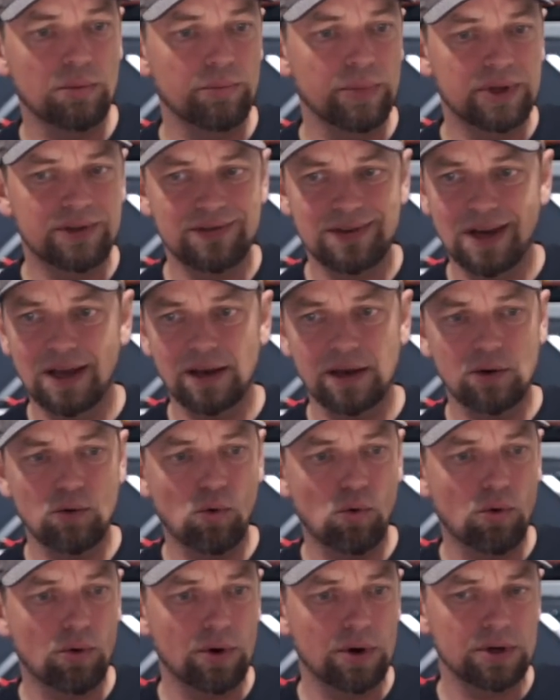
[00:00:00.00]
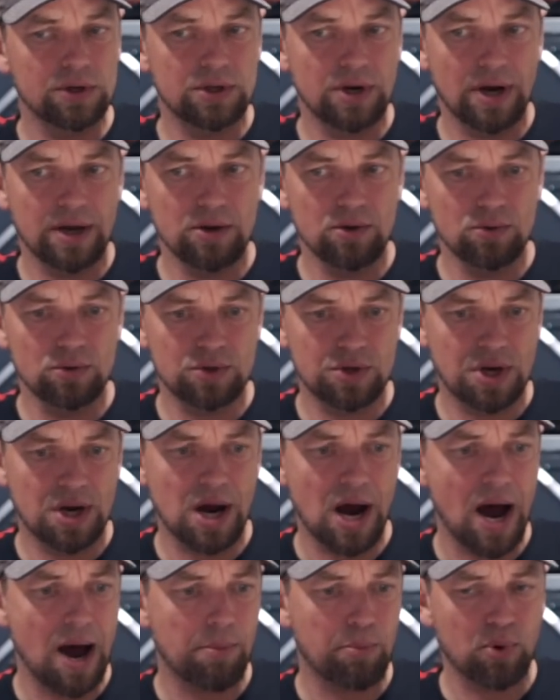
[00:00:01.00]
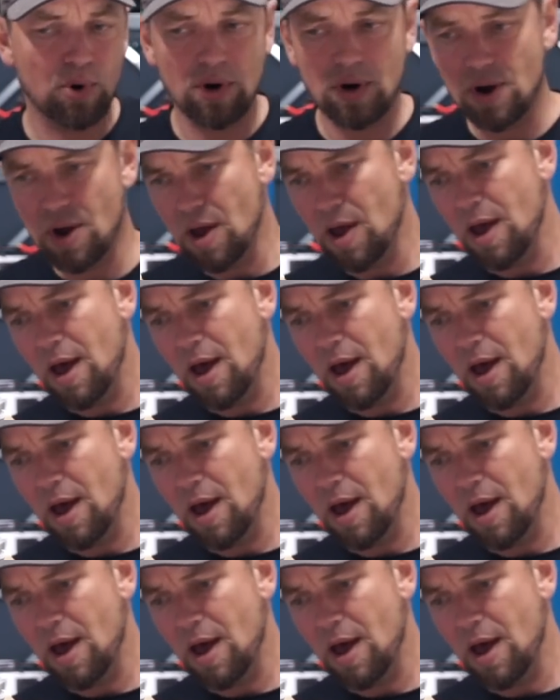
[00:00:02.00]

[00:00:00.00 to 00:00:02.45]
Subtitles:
Metallic orange, I used copper.